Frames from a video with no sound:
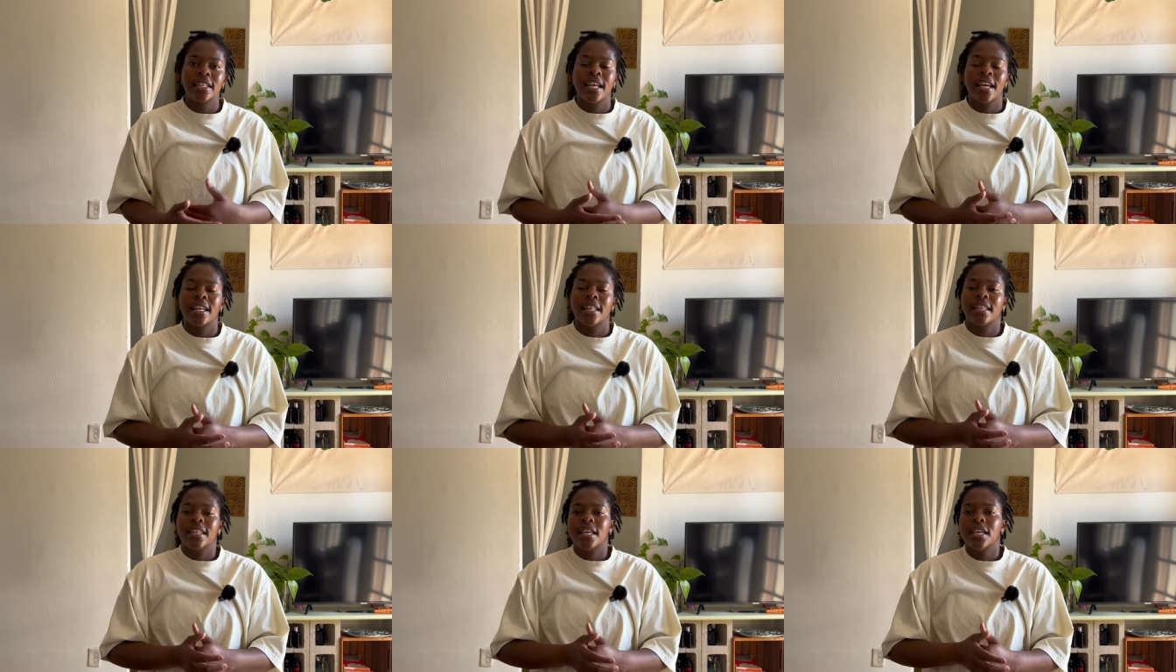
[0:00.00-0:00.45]

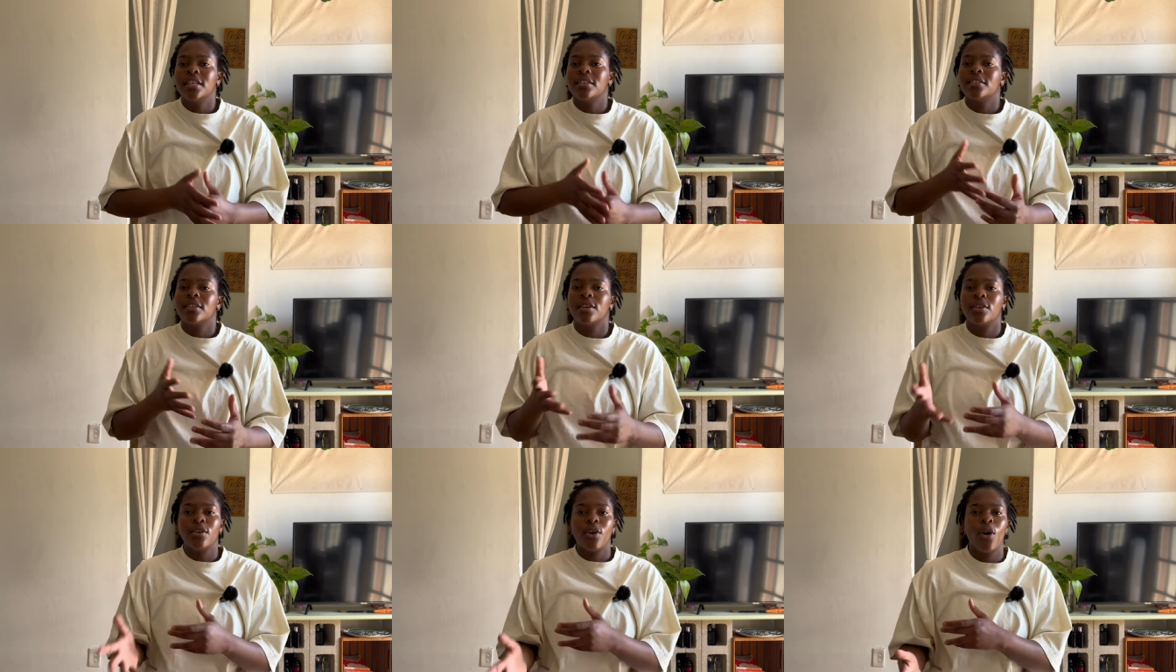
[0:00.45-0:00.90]
Like things
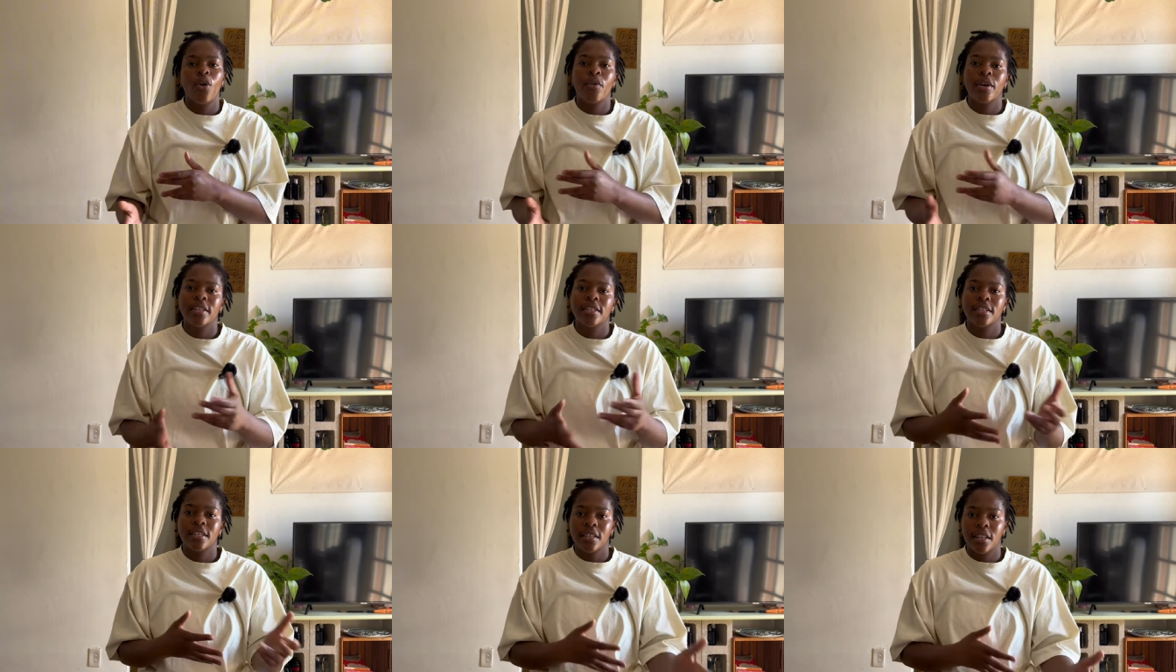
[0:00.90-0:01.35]
don't
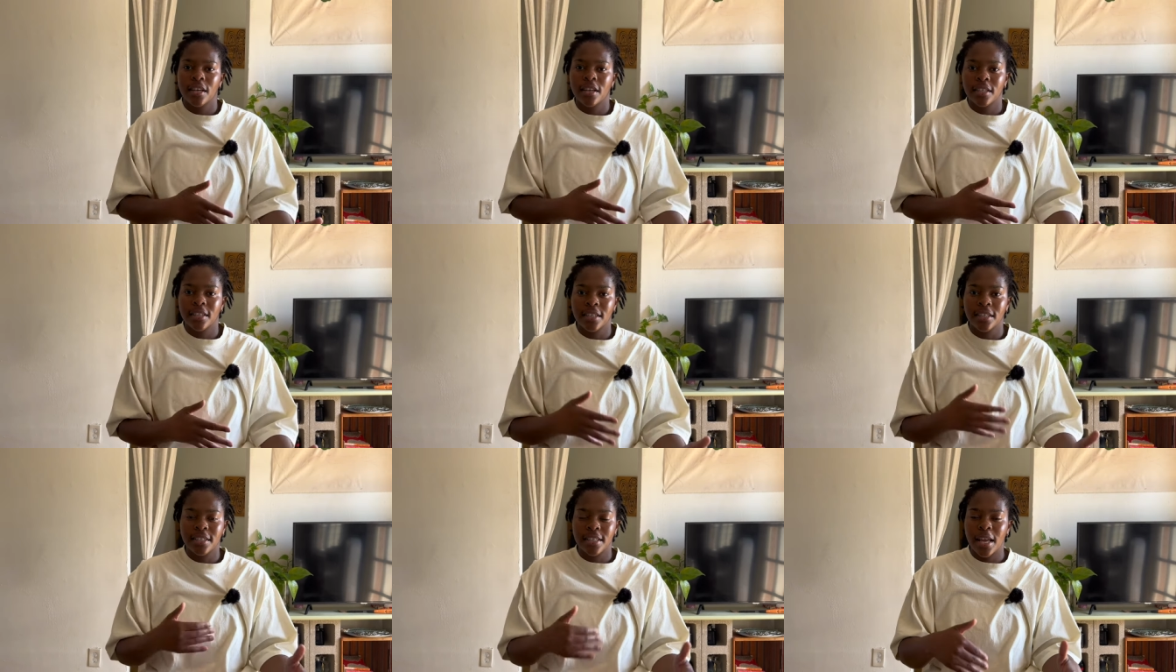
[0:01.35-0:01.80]
always
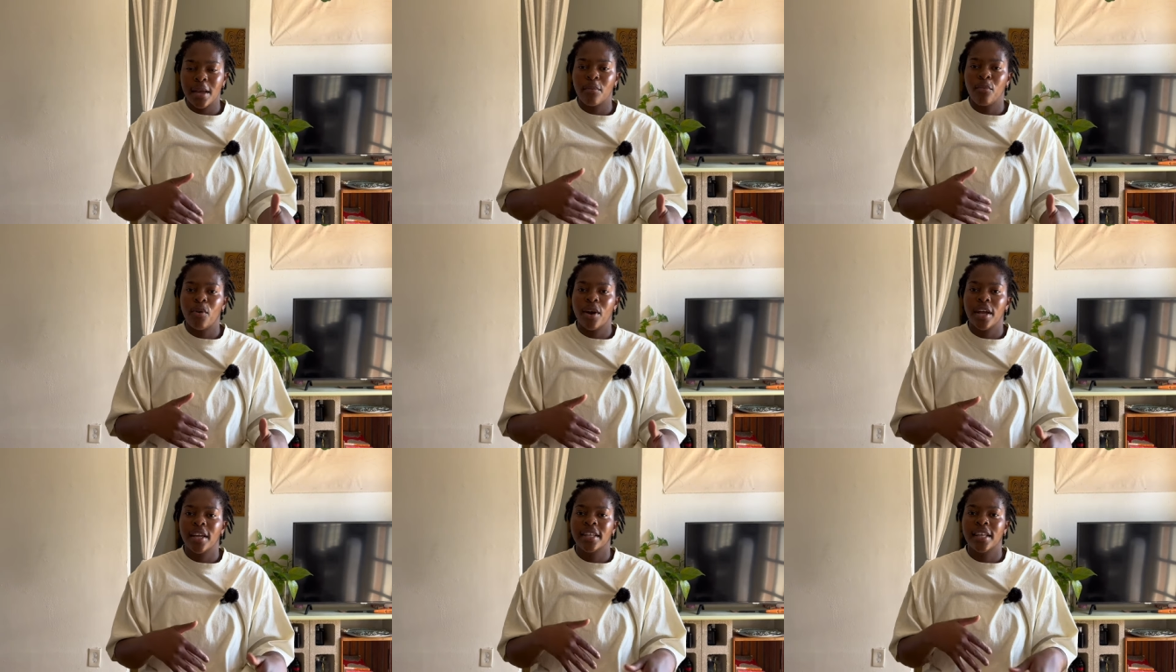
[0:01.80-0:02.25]
look the same
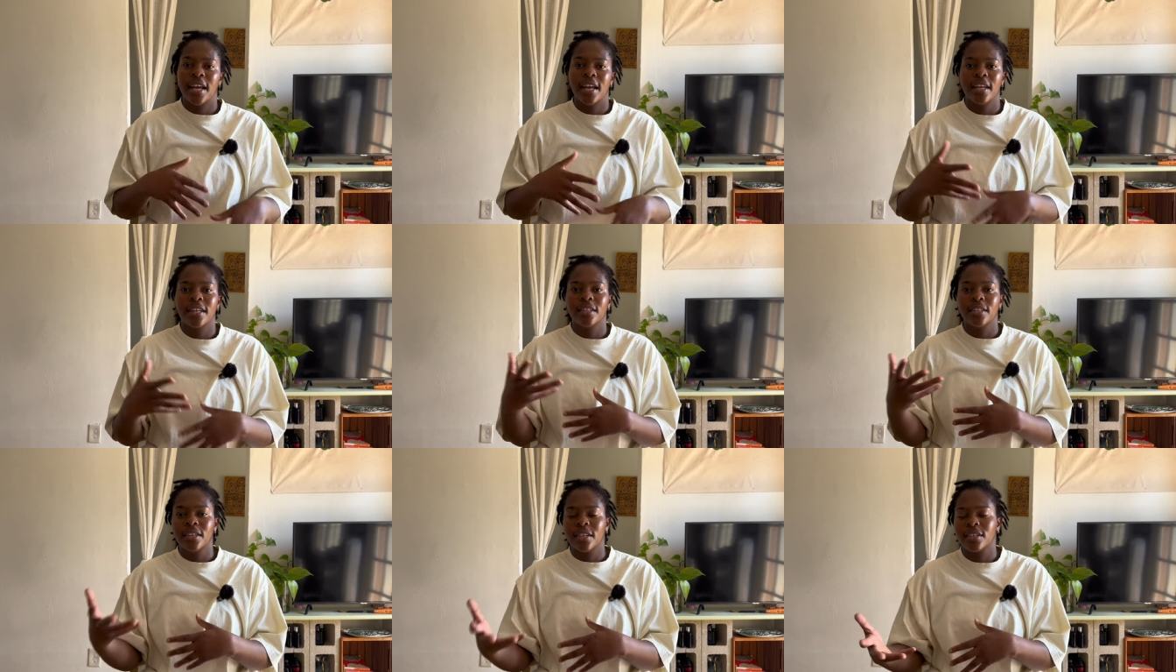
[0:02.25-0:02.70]
way that
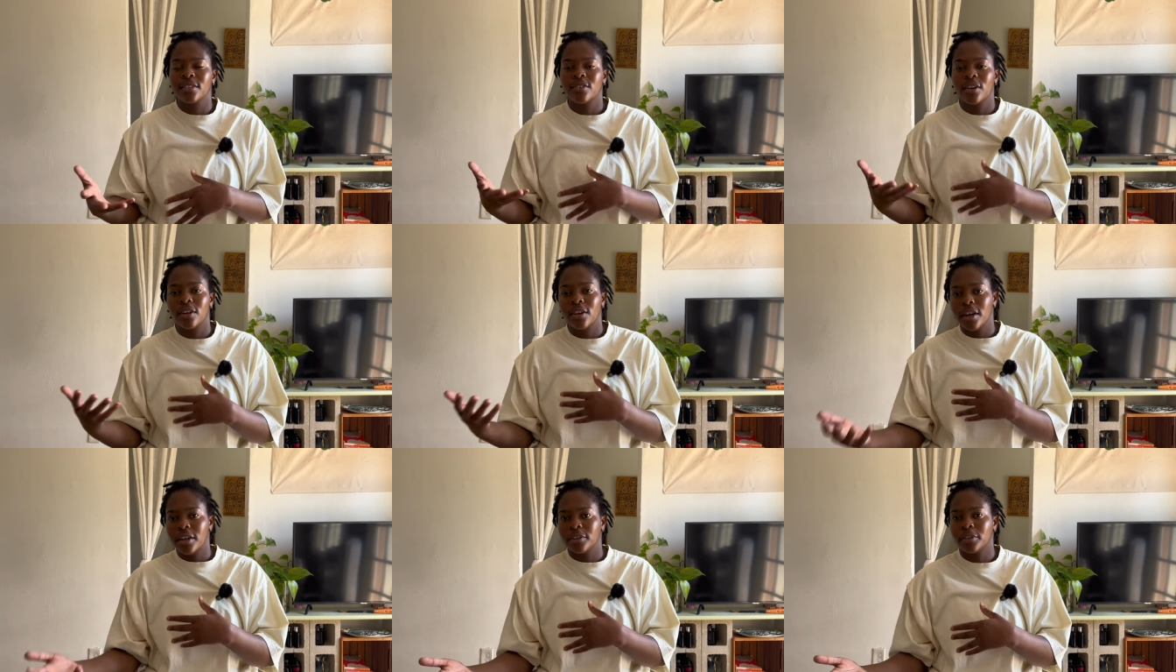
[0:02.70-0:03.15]
it looks
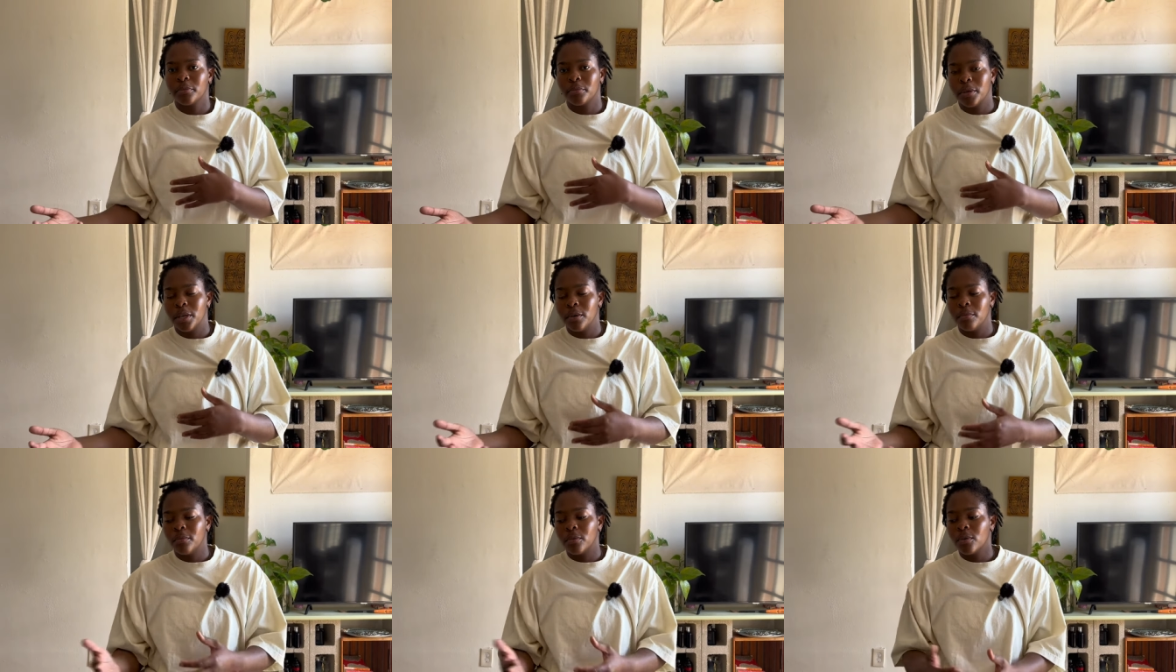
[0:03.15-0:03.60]
on other
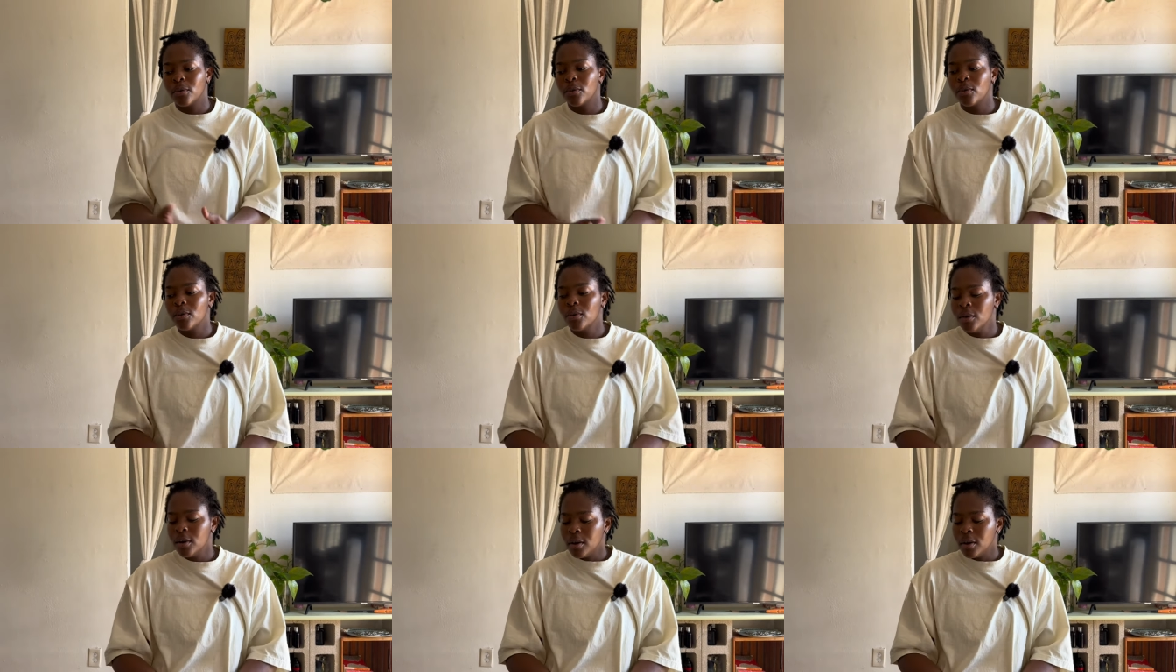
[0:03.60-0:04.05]
people.